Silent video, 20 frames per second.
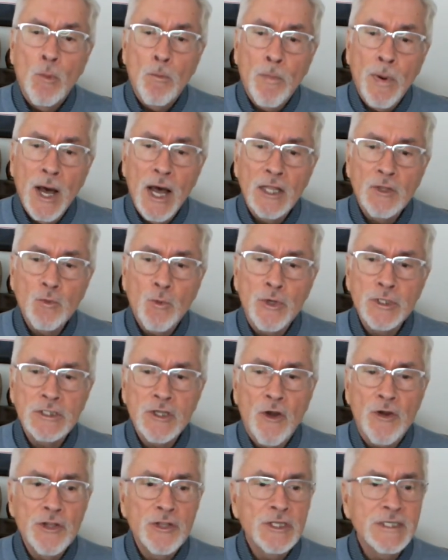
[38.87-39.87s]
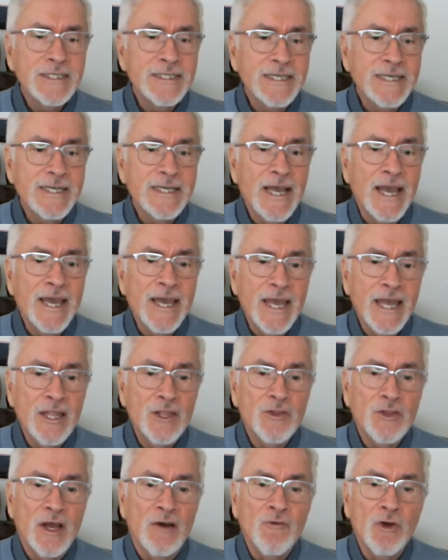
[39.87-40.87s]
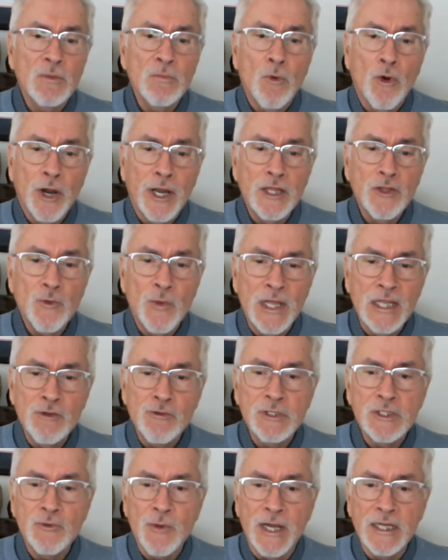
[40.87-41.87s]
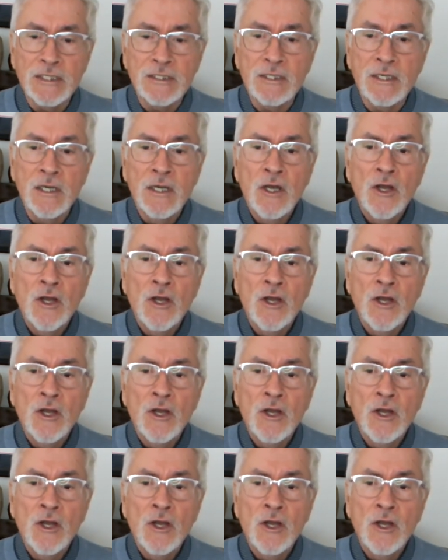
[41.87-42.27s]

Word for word: But we're starting to see a hint of what mortgage interest rates